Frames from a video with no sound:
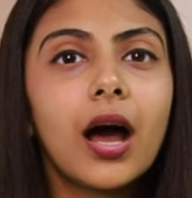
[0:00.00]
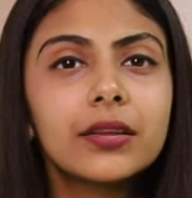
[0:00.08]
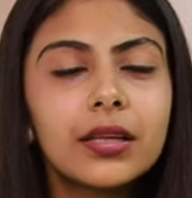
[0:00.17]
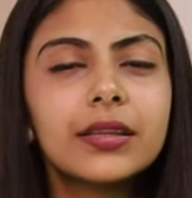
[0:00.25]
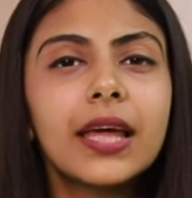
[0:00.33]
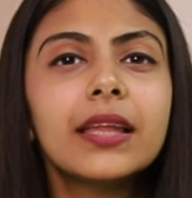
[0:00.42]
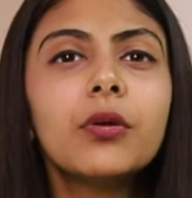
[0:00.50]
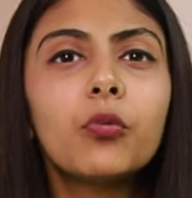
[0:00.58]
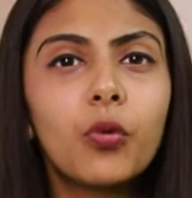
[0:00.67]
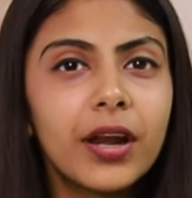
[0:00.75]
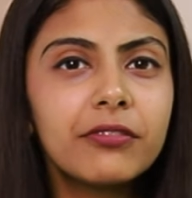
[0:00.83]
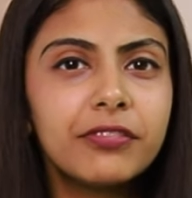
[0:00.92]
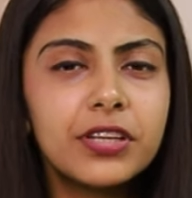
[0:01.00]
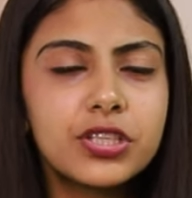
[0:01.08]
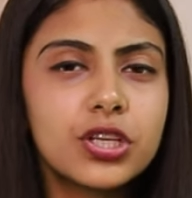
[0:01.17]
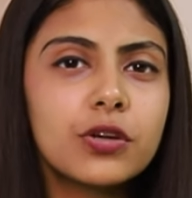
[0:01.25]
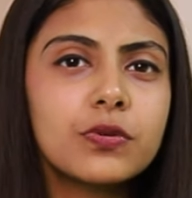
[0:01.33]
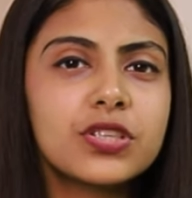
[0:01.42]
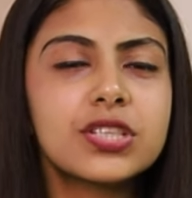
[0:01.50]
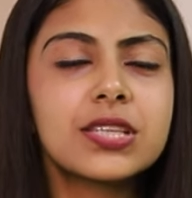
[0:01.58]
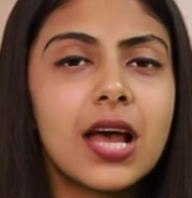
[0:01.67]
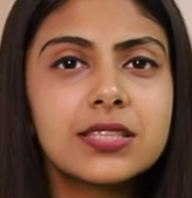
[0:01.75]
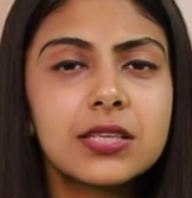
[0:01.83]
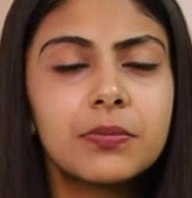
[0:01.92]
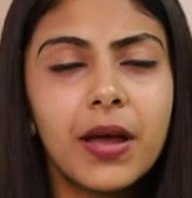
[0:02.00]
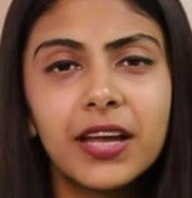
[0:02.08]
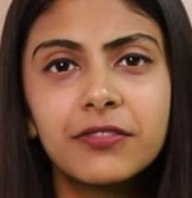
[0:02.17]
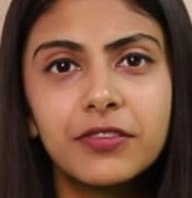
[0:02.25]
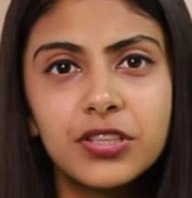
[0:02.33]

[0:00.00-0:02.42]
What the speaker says: Other than one feature, which is answer back